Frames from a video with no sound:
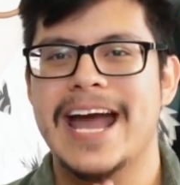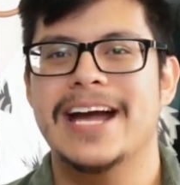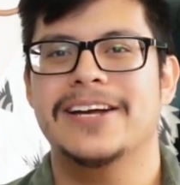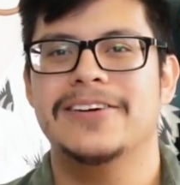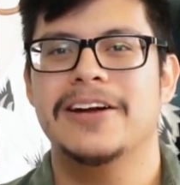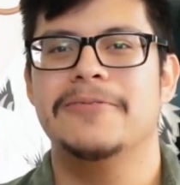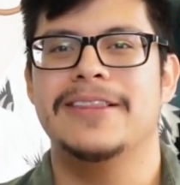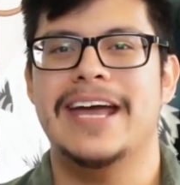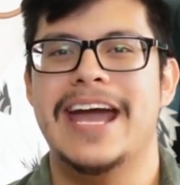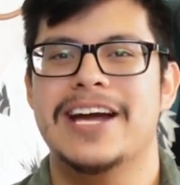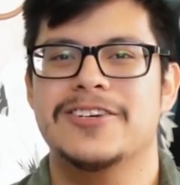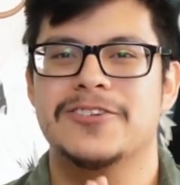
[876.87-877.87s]
accurate with
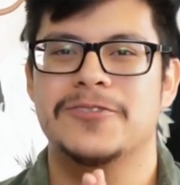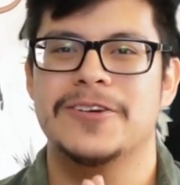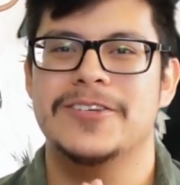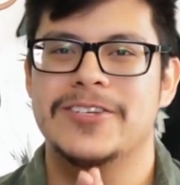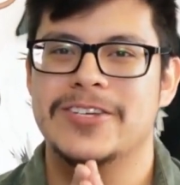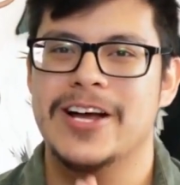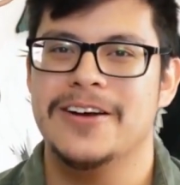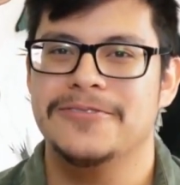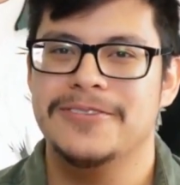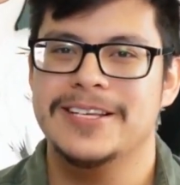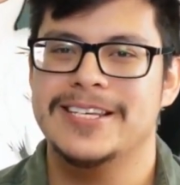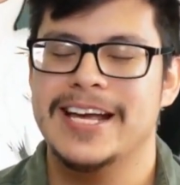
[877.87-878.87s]
extra
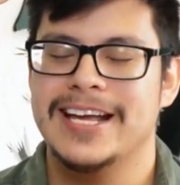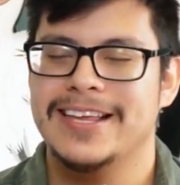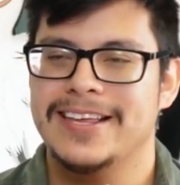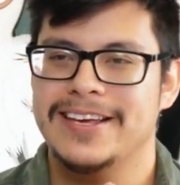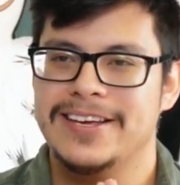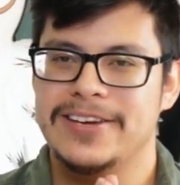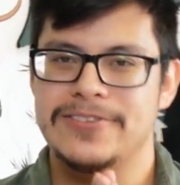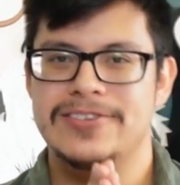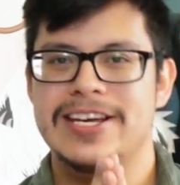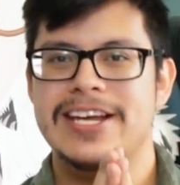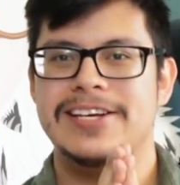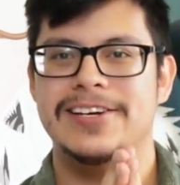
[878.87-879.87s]
stuff. It's like you
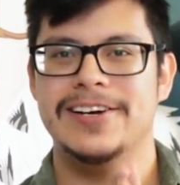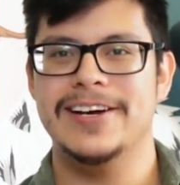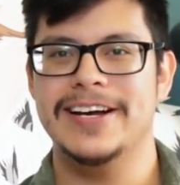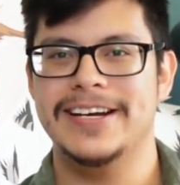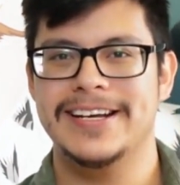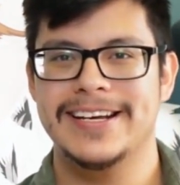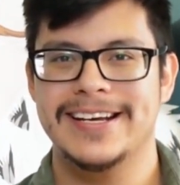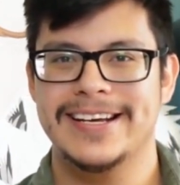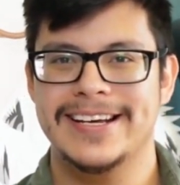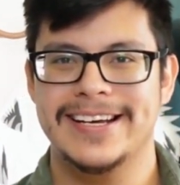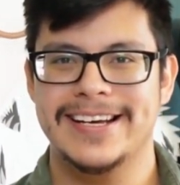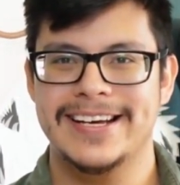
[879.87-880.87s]
did good,
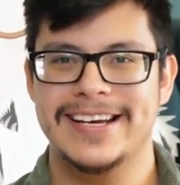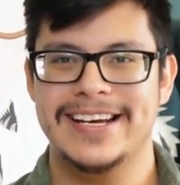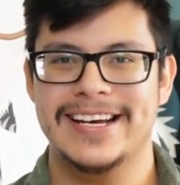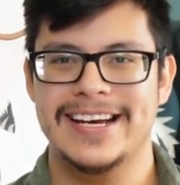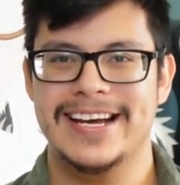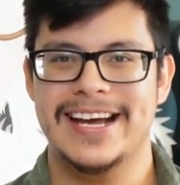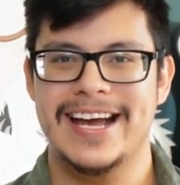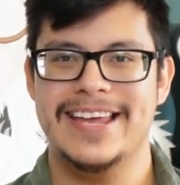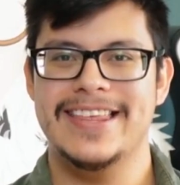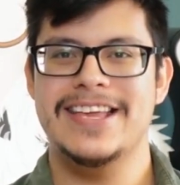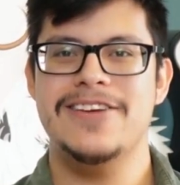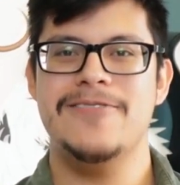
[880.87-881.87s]

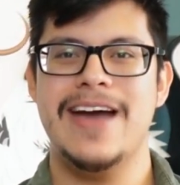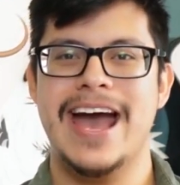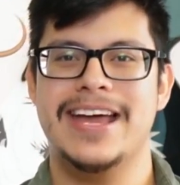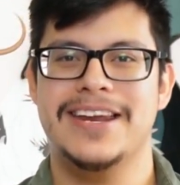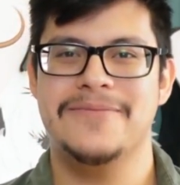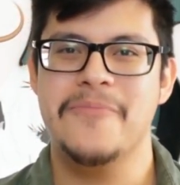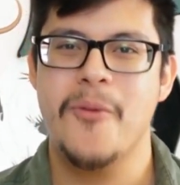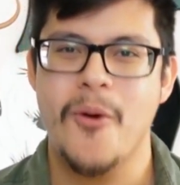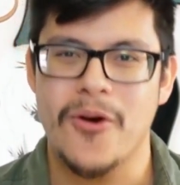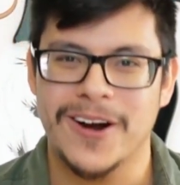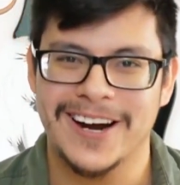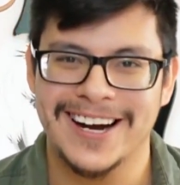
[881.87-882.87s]
and then you added
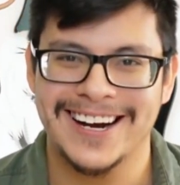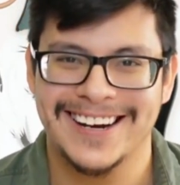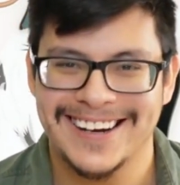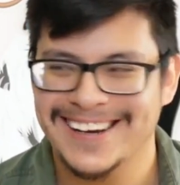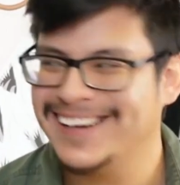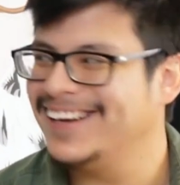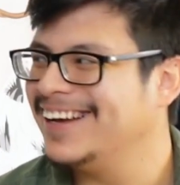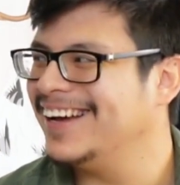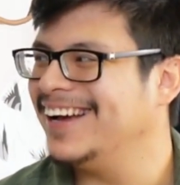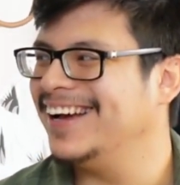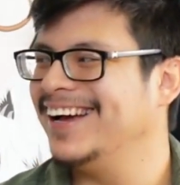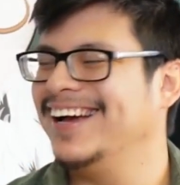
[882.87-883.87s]
more.
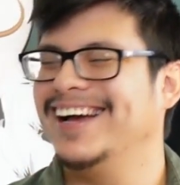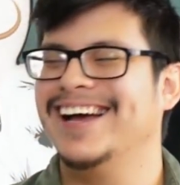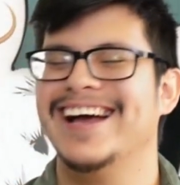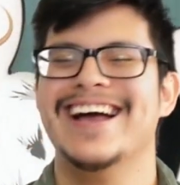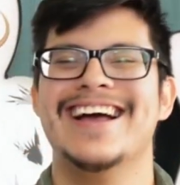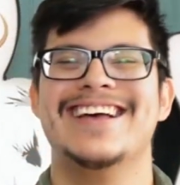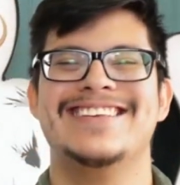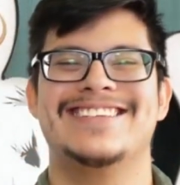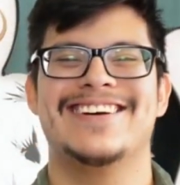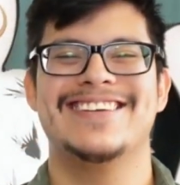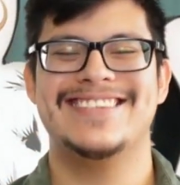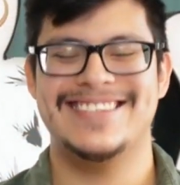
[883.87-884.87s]
Okay.
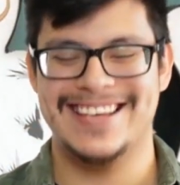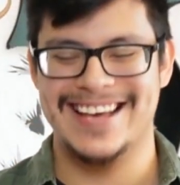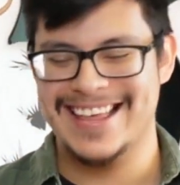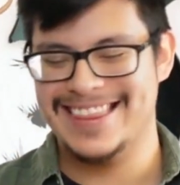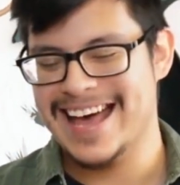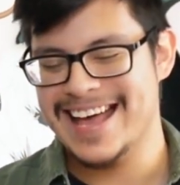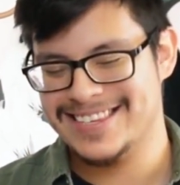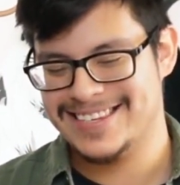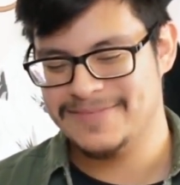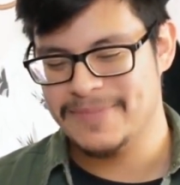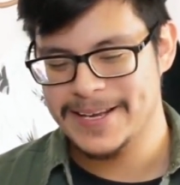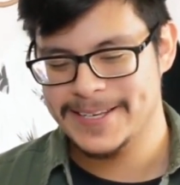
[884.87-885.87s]
So it's
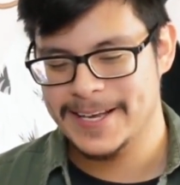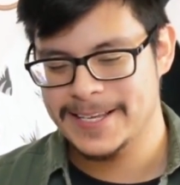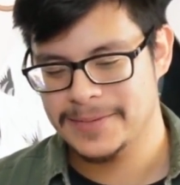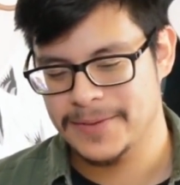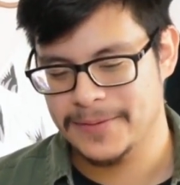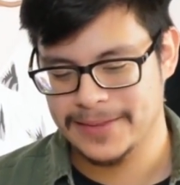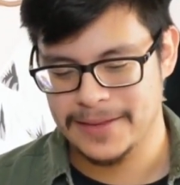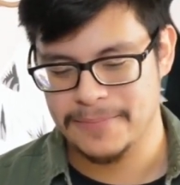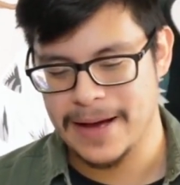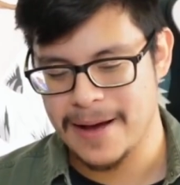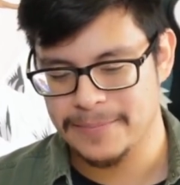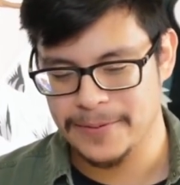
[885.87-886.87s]
that's my sentiment with the
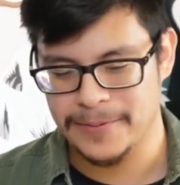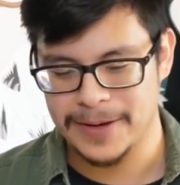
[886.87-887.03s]
Papo